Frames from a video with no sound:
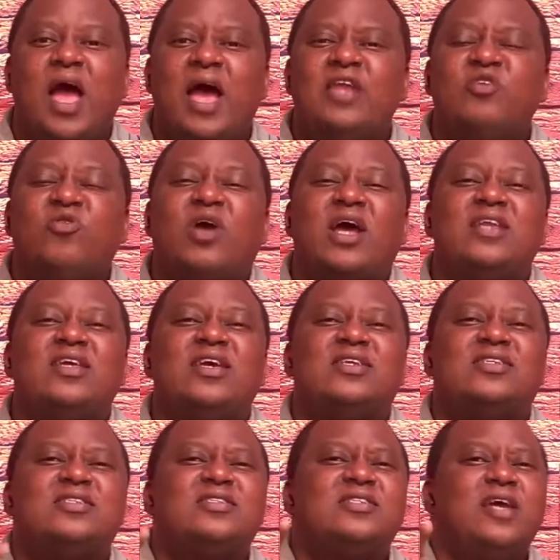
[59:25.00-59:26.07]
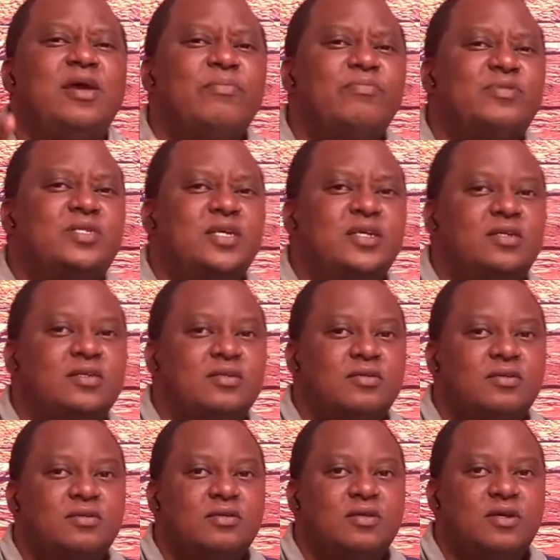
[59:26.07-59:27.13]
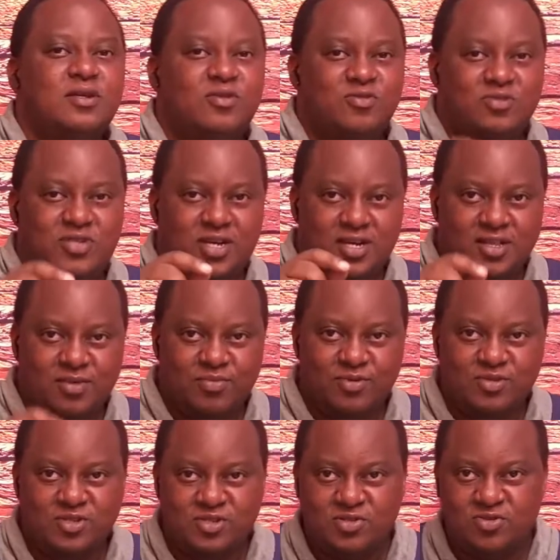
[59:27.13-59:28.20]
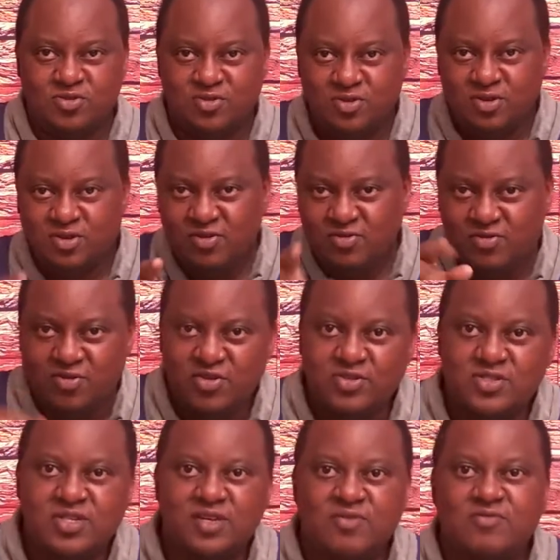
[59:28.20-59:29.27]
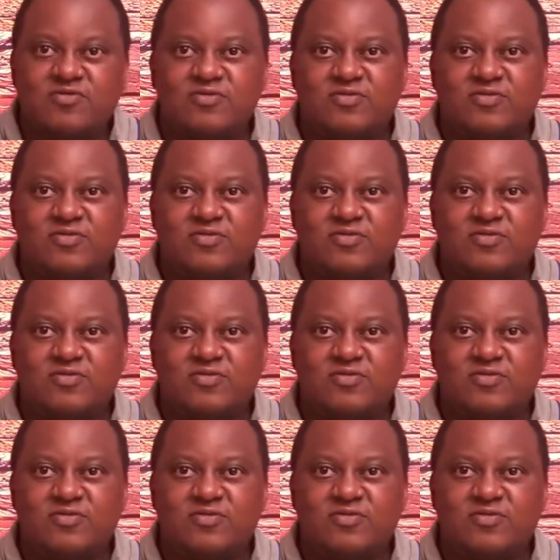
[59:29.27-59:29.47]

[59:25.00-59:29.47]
And you can get tempted to take the position for yourself.